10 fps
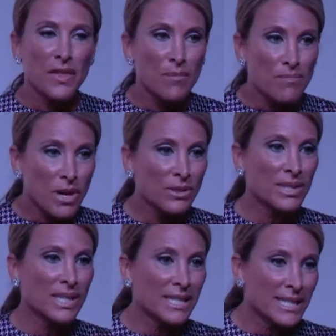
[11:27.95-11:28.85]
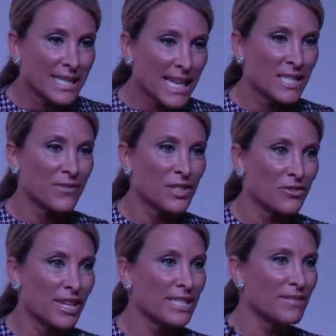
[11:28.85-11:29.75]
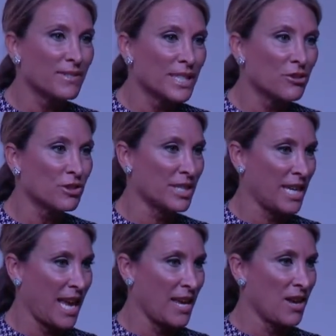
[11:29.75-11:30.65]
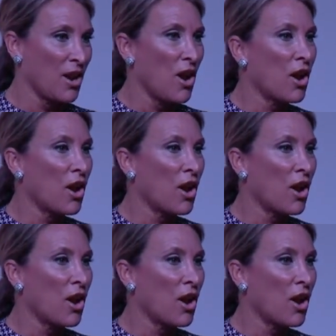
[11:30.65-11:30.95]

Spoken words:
The most successful traits of leaders today